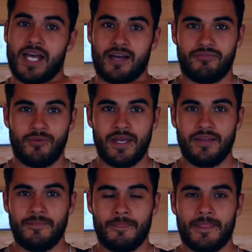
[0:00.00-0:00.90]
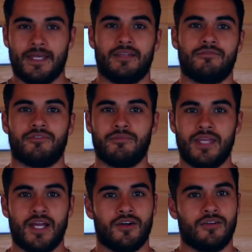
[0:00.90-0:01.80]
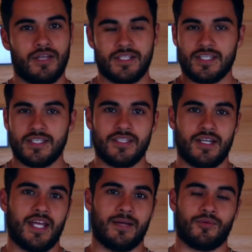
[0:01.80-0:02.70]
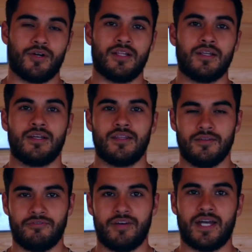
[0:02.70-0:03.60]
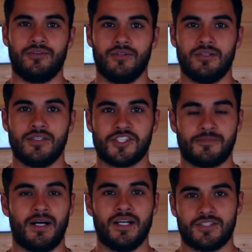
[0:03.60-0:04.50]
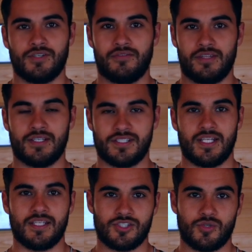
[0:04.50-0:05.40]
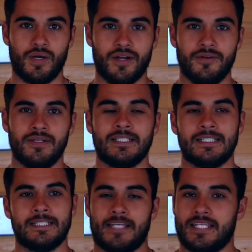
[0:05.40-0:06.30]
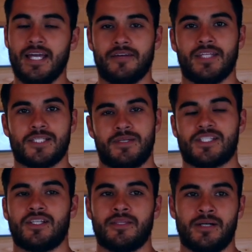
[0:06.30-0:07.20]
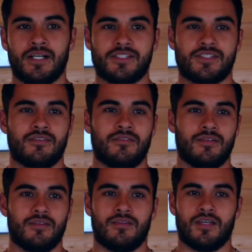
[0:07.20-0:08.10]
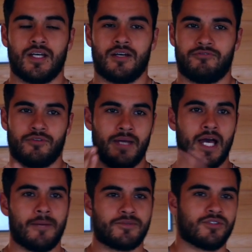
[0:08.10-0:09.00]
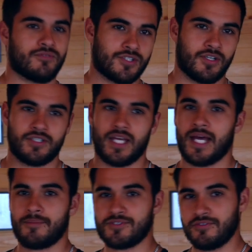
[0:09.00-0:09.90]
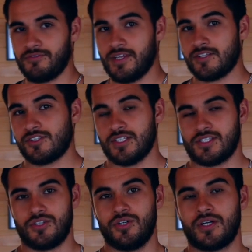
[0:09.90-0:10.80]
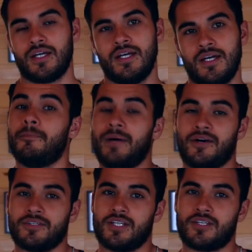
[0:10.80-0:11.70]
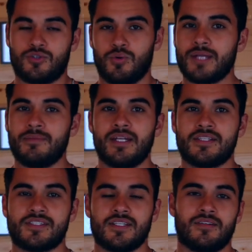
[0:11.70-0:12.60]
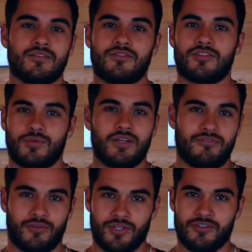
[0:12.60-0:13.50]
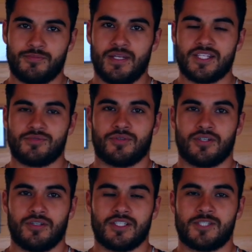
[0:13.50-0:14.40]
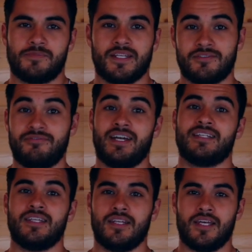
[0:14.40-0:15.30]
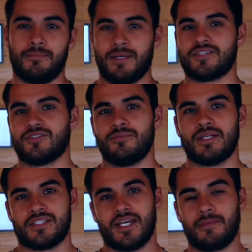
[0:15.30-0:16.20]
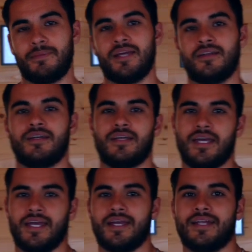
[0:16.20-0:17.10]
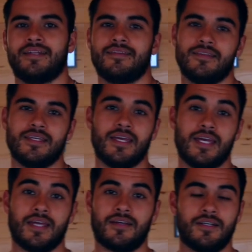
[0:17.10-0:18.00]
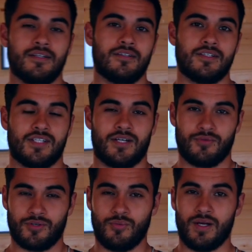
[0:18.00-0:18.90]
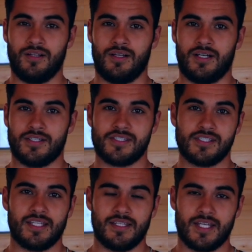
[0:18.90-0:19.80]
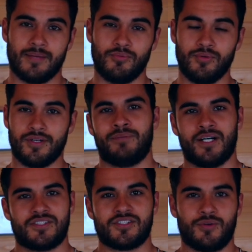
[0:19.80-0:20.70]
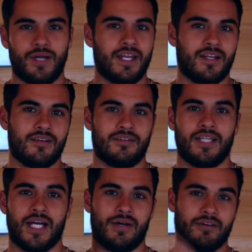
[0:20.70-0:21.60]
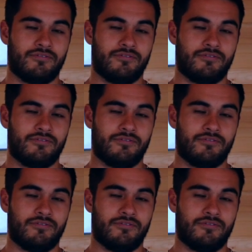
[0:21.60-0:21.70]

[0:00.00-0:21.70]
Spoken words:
halfway, and then from there it's easy to hammer in the final spot so everything stays square. And yeah, that's basically the box. From absolute start to absolute finish, this took about 20 minutes, and 3 or 4 of those minutes were spent finding a pencil because I had a pen and the ink does not work well on slightly damp wood. Box is great. Now I have